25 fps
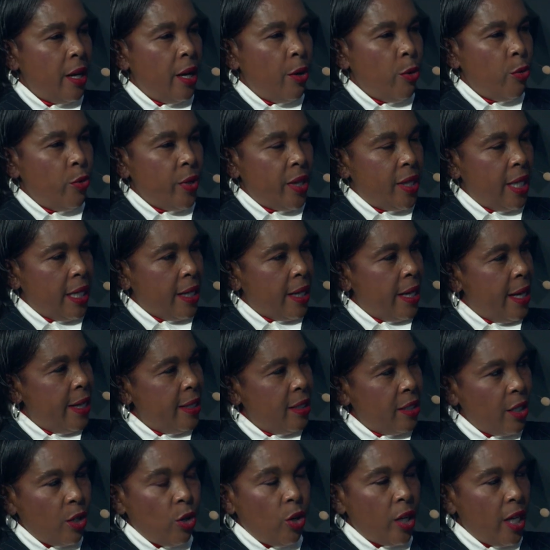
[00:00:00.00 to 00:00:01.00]
With the right
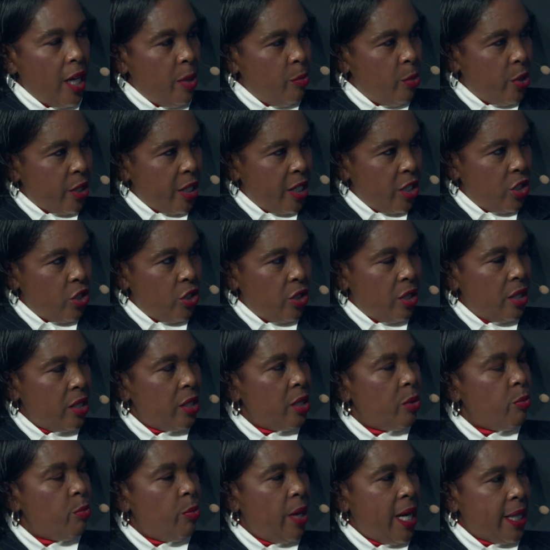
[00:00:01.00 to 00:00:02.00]
collaborations,
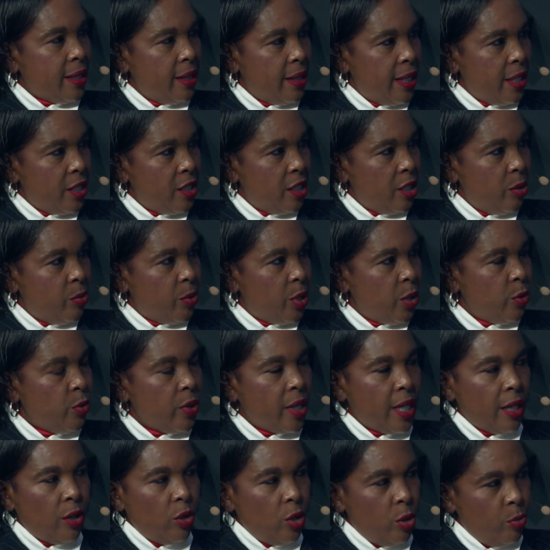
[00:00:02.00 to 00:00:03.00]
partnerships with
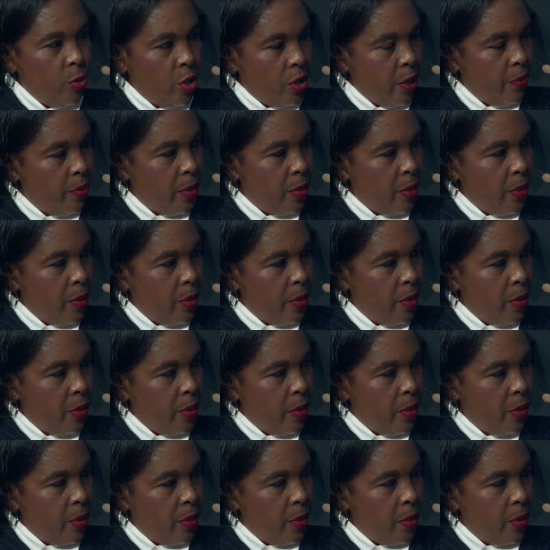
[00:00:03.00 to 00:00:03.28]
the global